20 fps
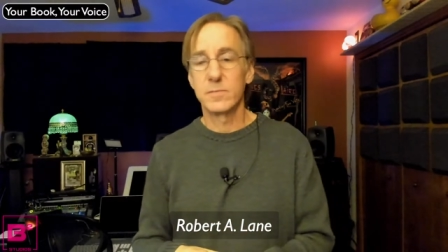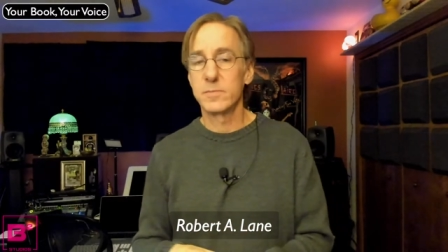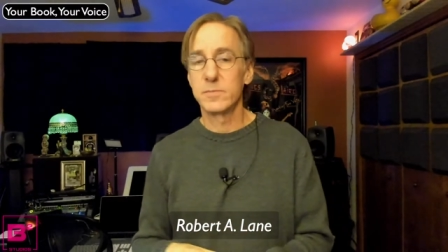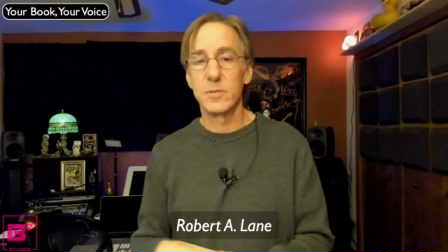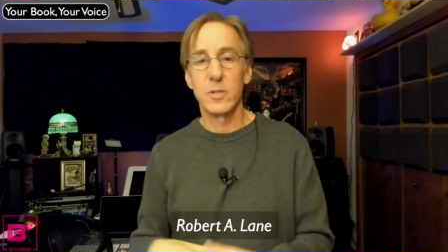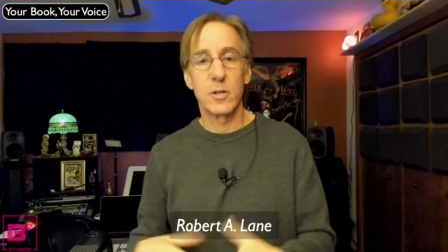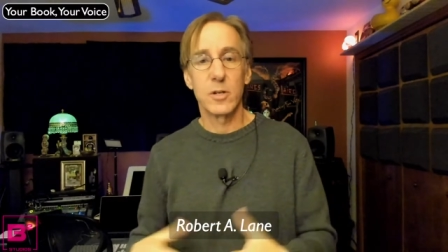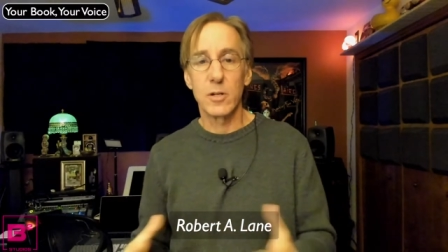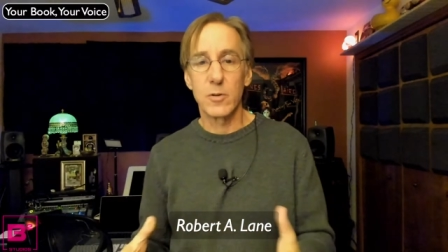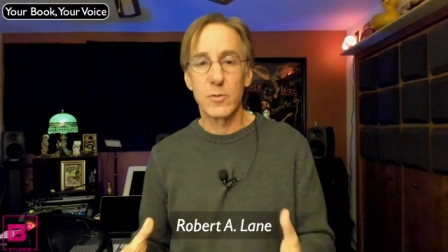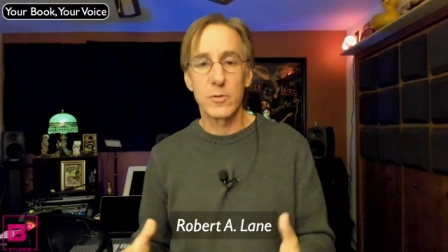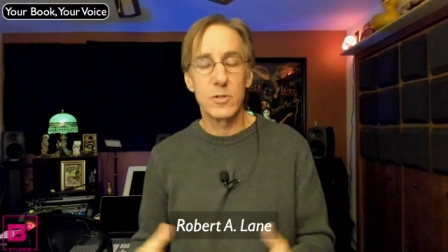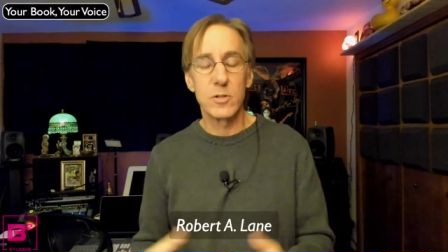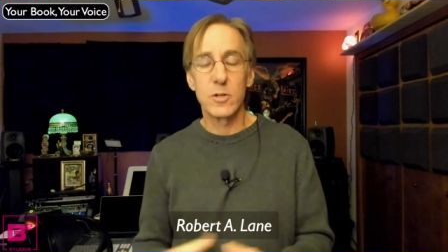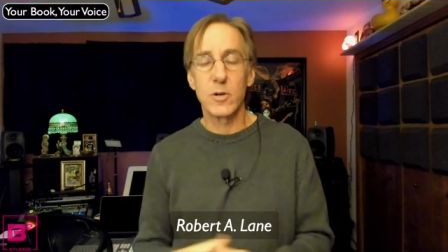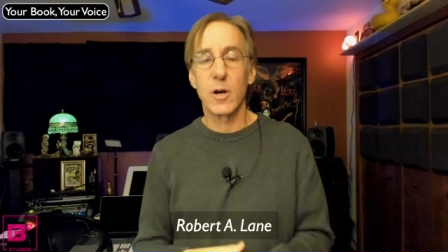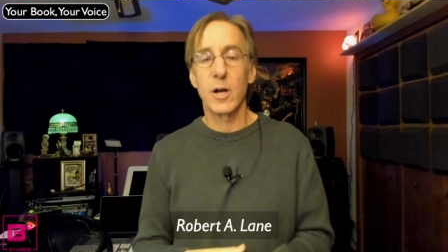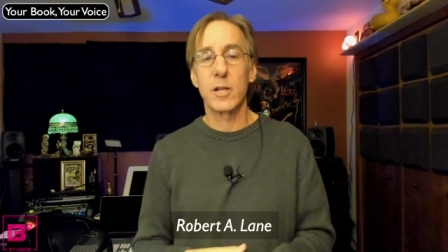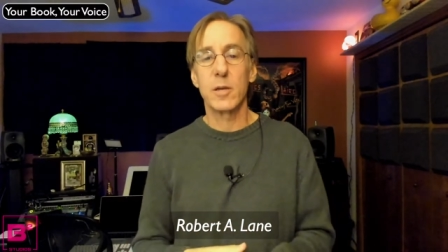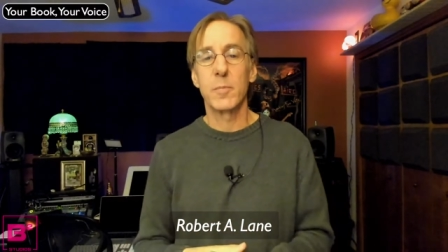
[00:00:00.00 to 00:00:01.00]
you're going to do
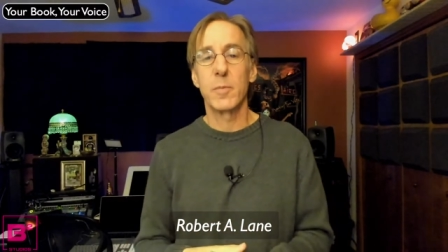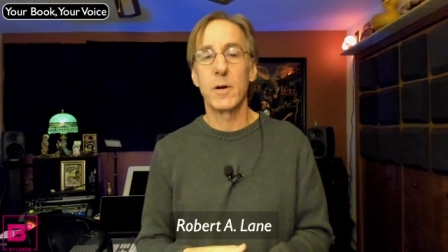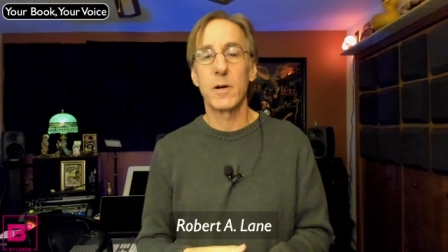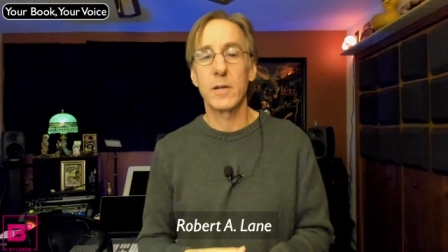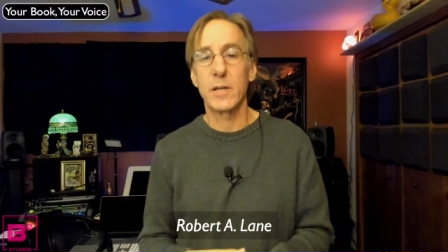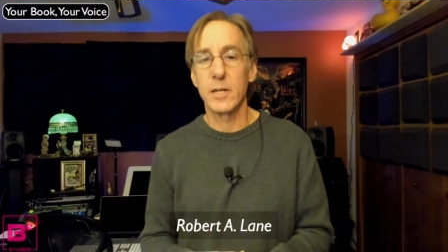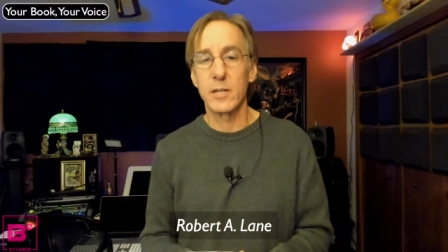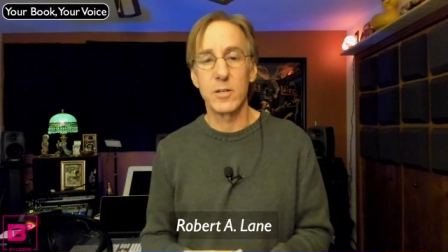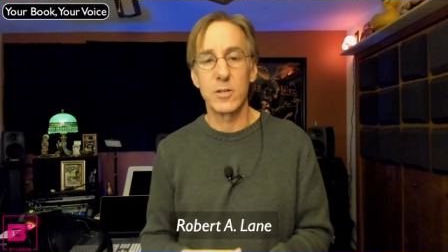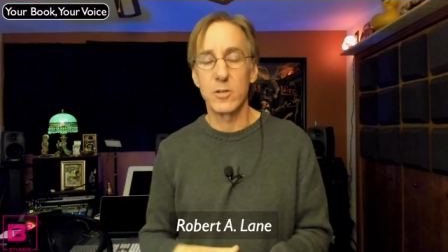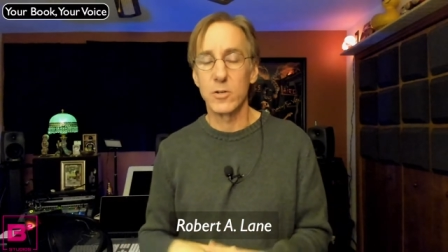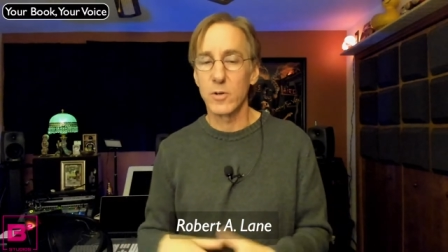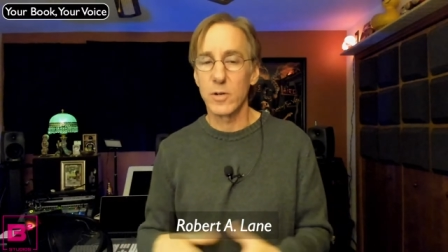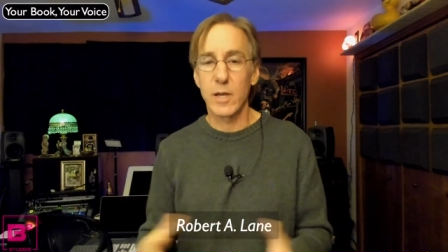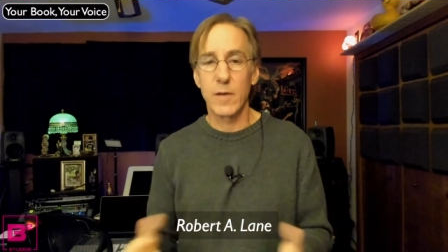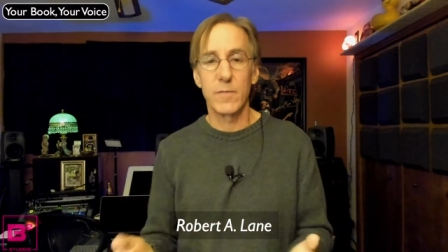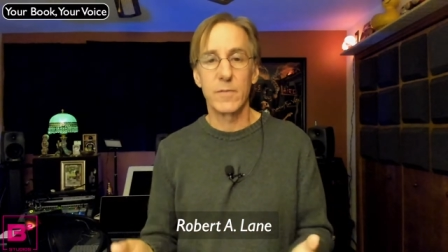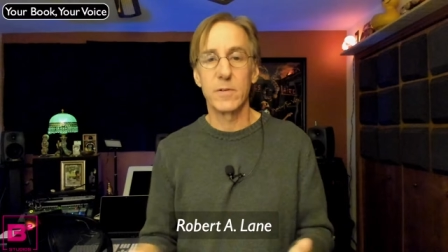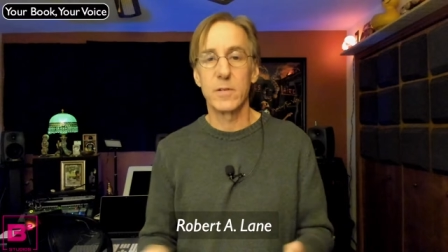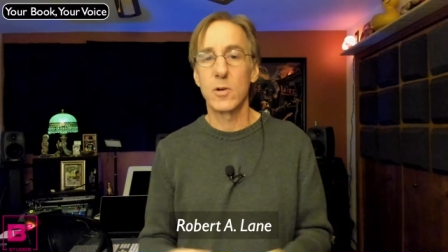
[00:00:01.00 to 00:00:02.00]
your audiobook and you don't
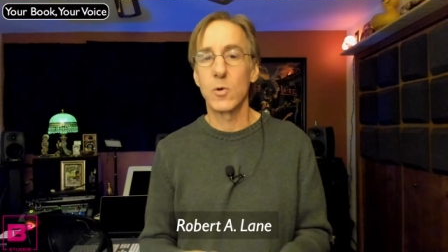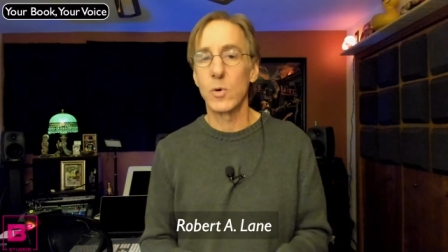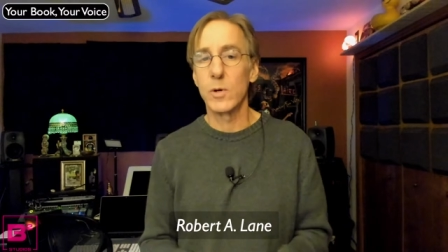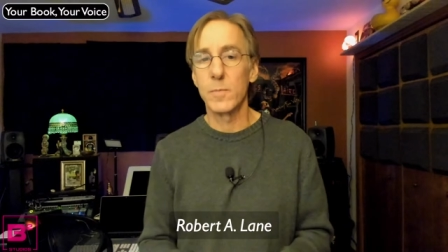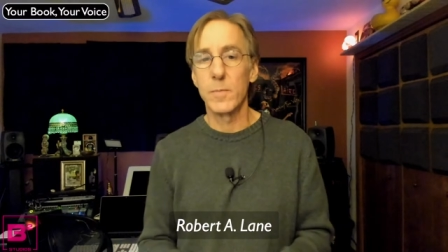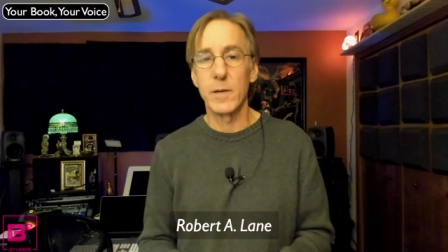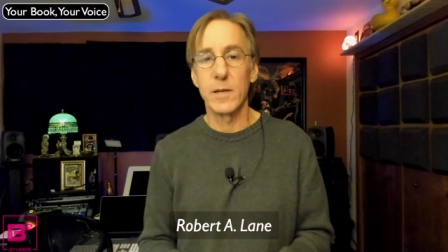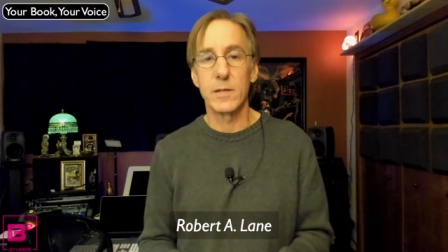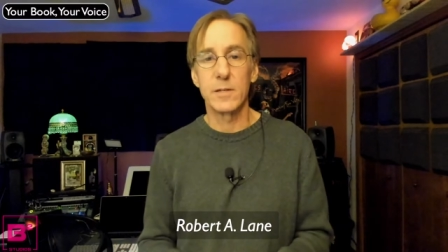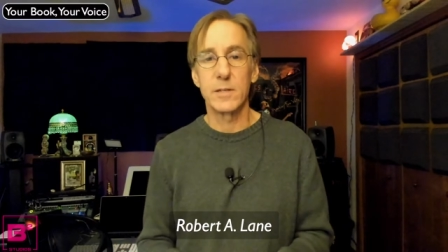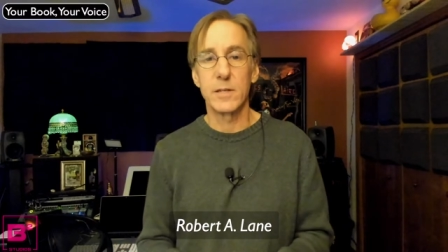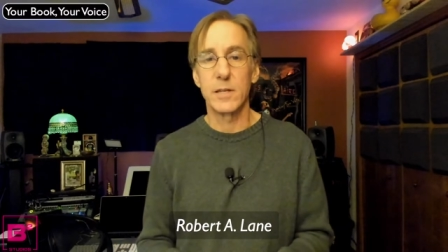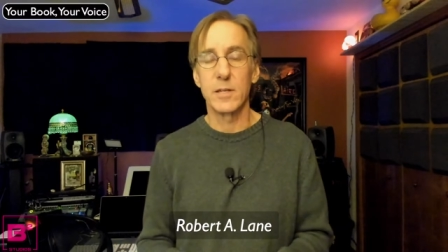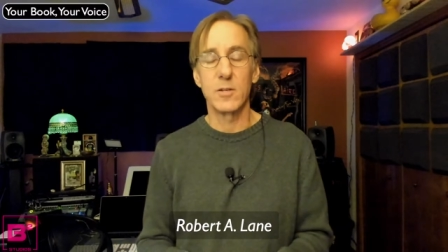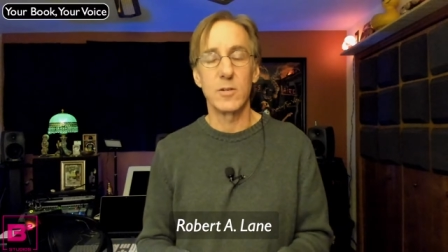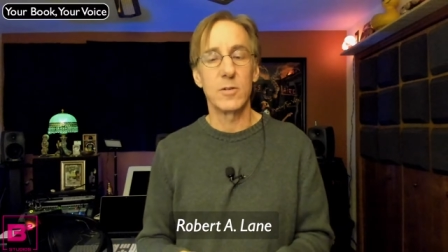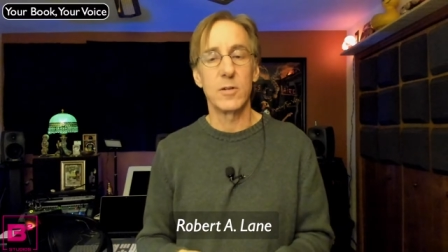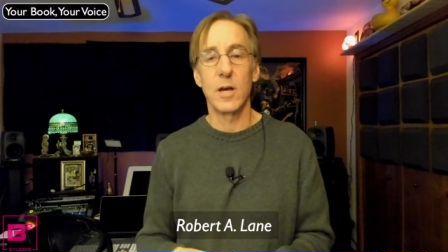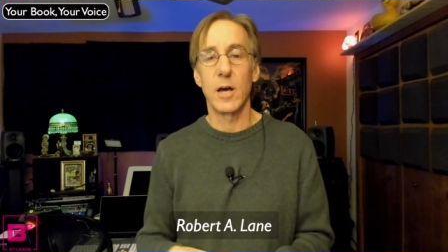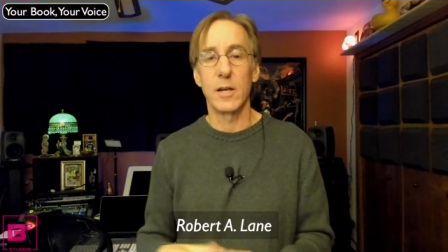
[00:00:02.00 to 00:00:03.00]
have equipment and
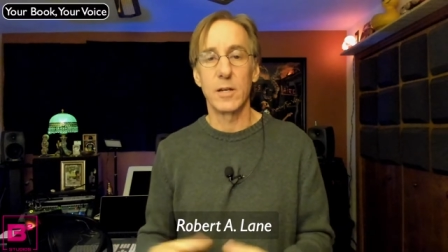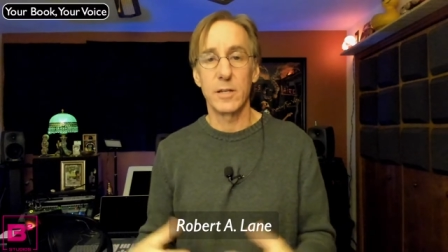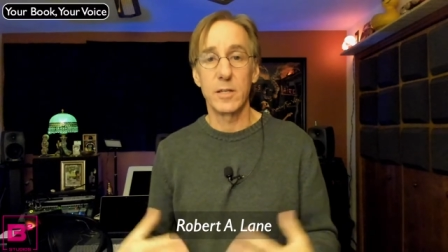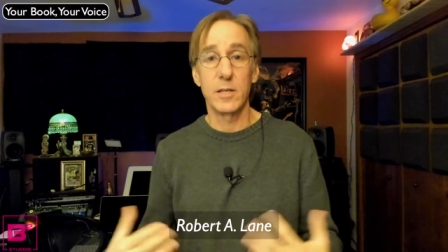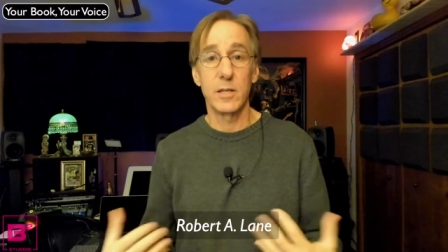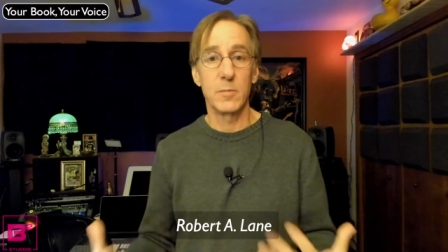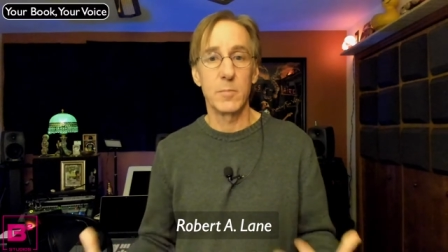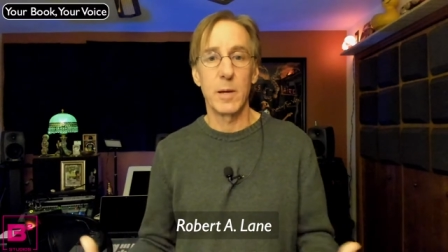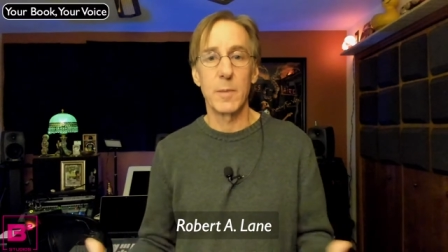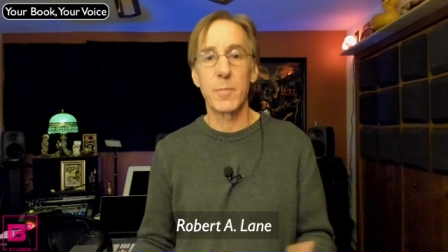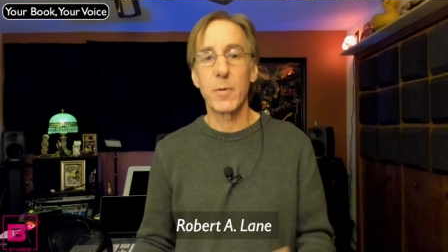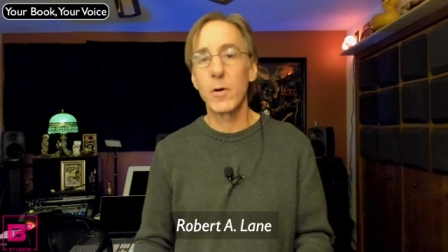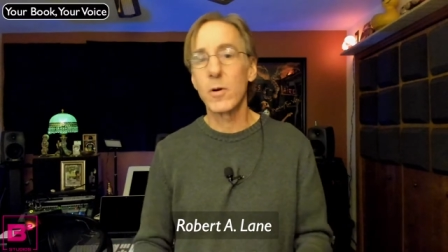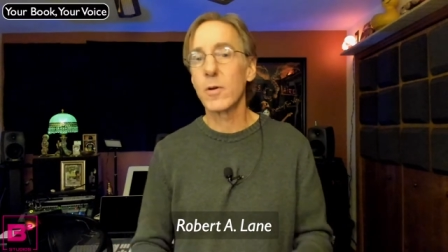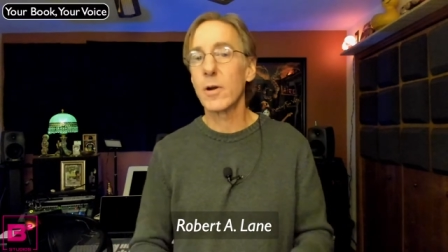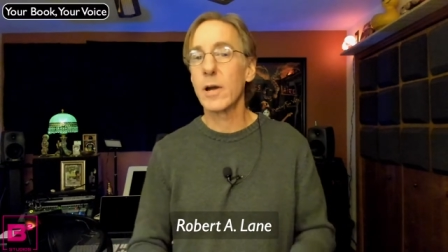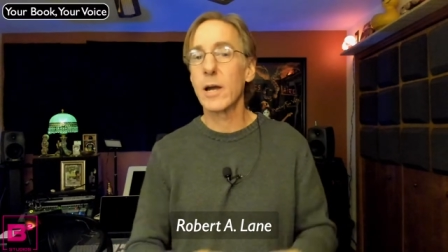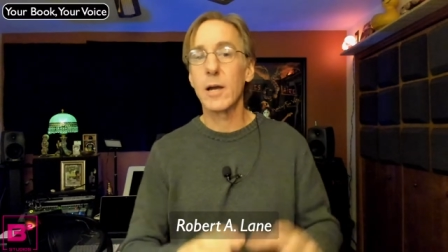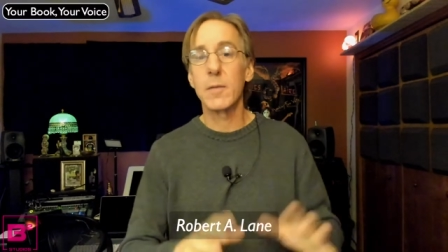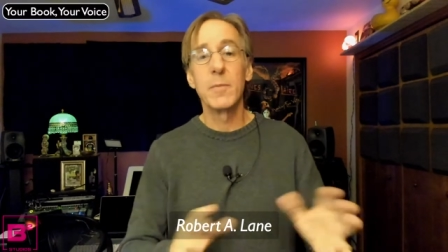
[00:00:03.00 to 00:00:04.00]
you're not in my
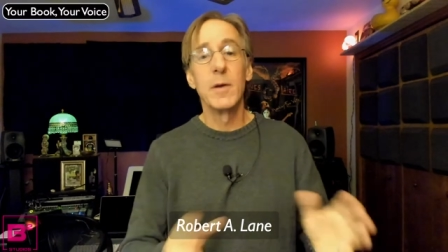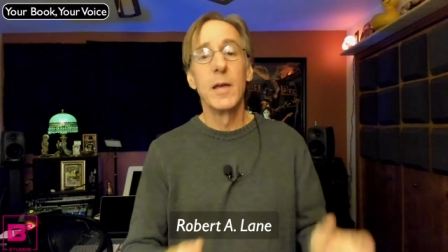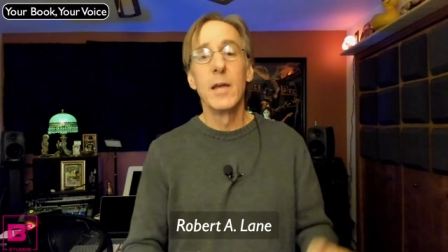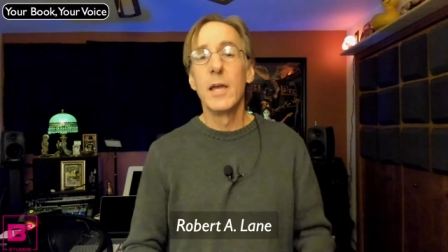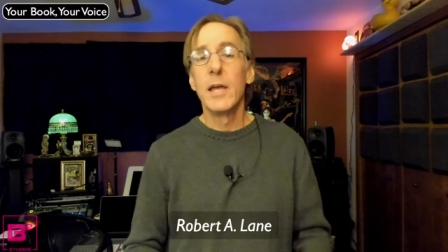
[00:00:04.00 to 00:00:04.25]
program.